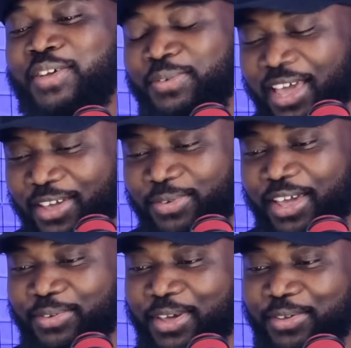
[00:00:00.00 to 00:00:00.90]

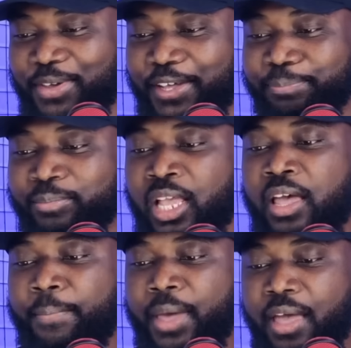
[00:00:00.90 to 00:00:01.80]
Chain.
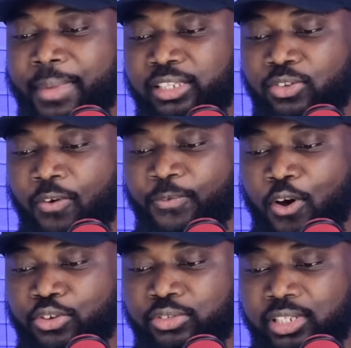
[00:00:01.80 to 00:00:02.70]
Payment of
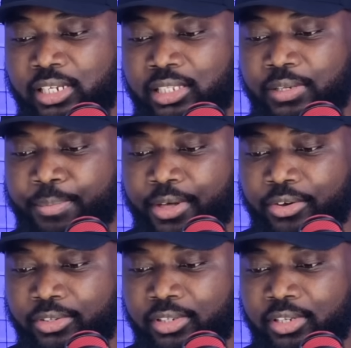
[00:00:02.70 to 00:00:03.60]
all utility
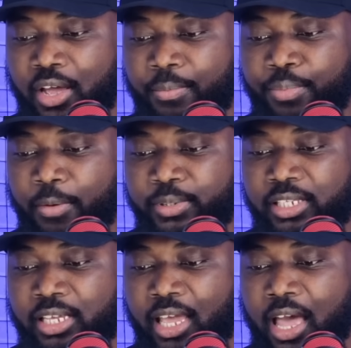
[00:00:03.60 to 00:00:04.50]
bills,
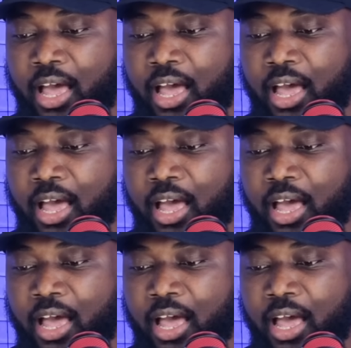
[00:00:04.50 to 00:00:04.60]
property